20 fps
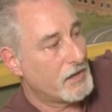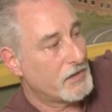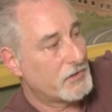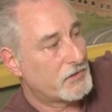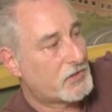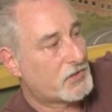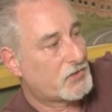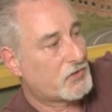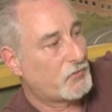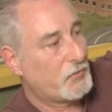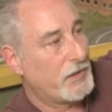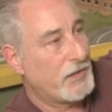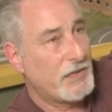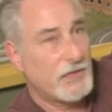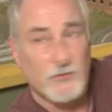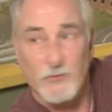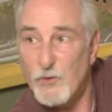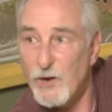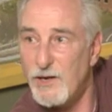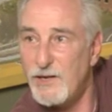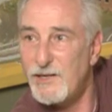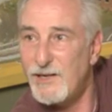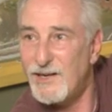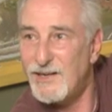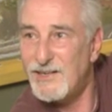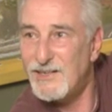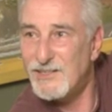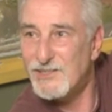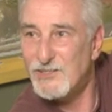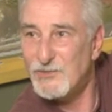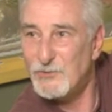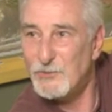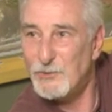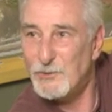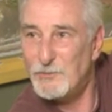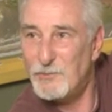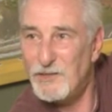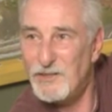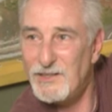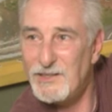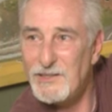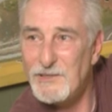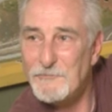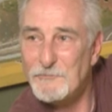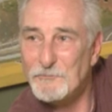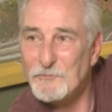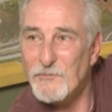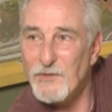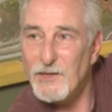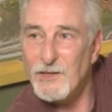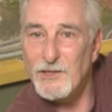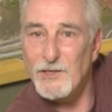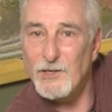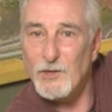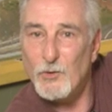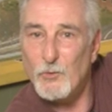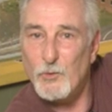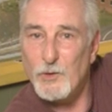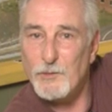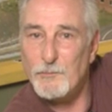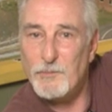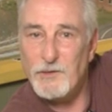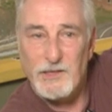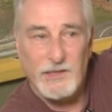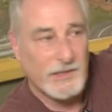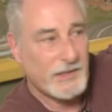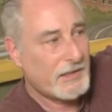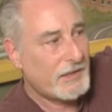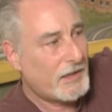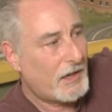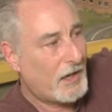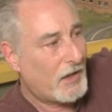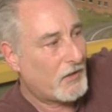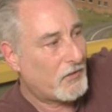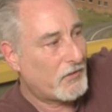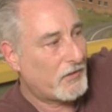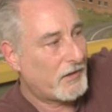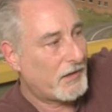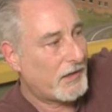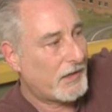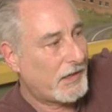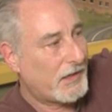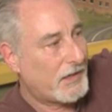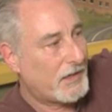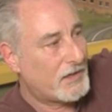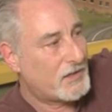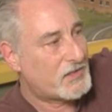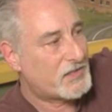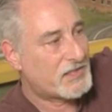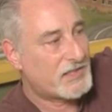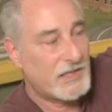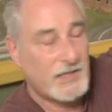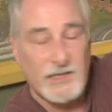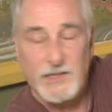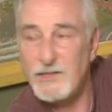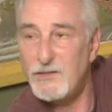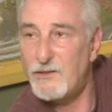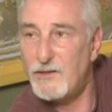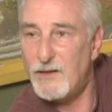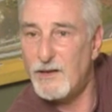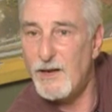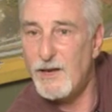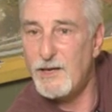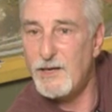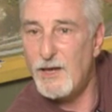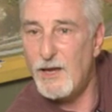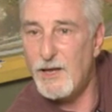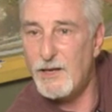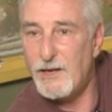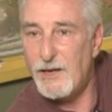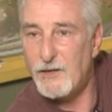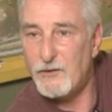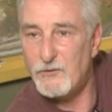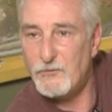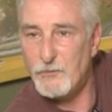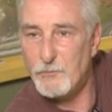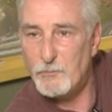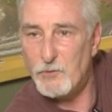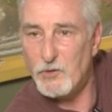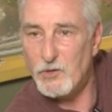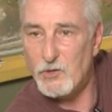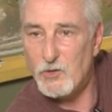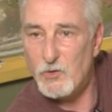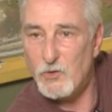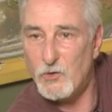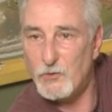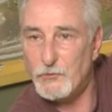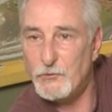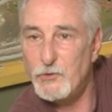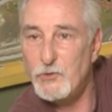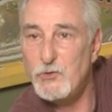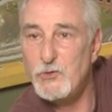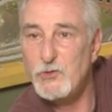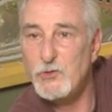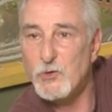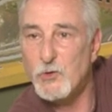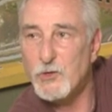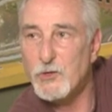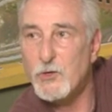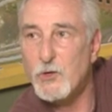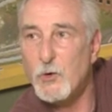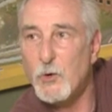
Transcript: screen right, I guess it would be the scene that I got out of a book called New York